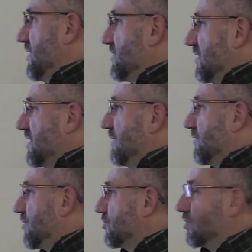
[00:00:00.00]
these are the types
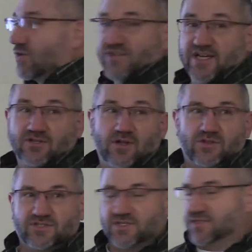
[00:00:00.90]
of control
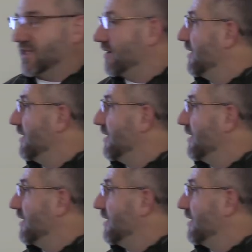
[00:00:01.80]
technologies that